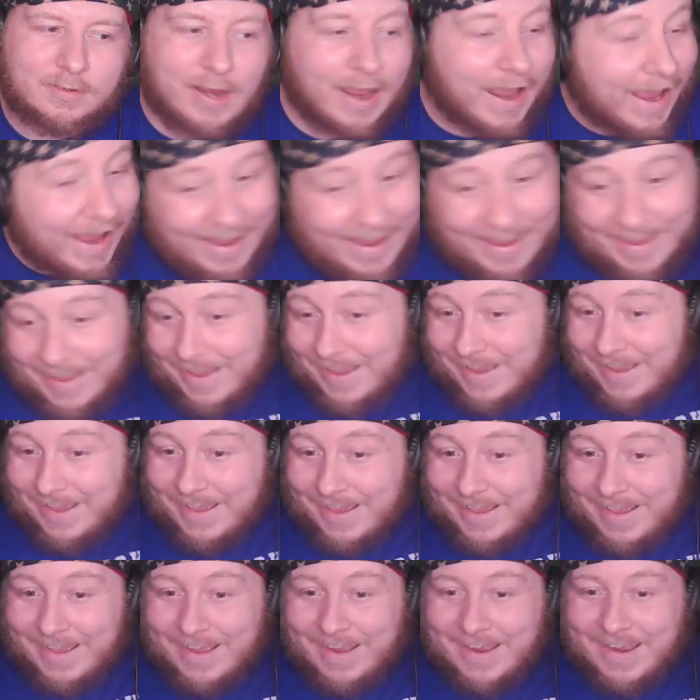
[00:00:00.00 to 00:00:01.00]

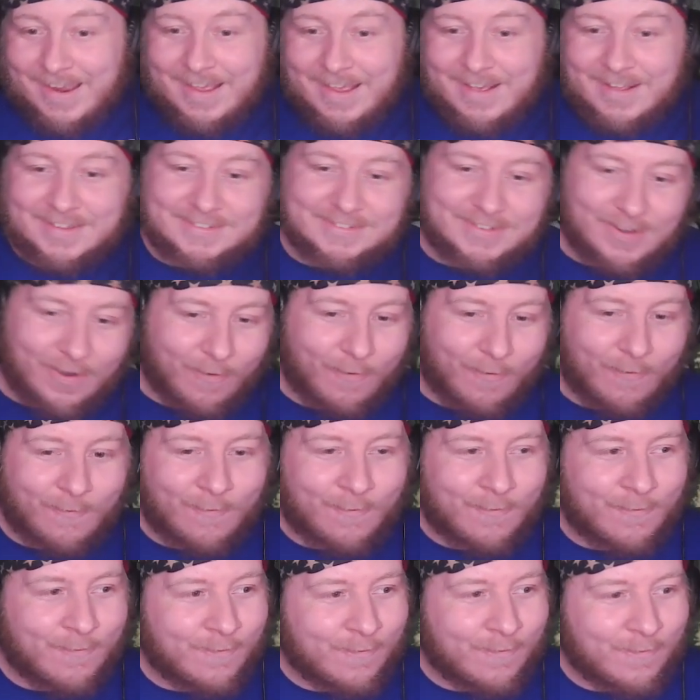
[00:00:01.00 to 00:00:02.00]
Hey, let's
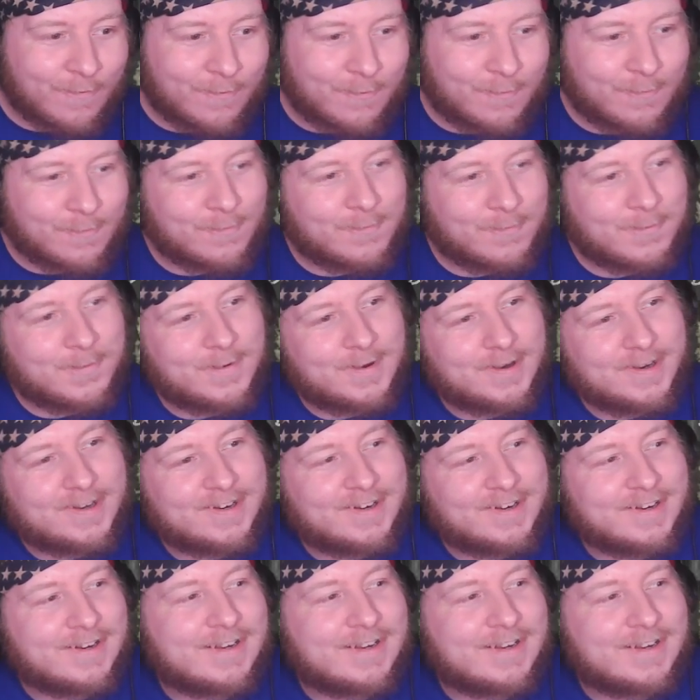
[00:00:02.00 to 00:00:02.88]
go.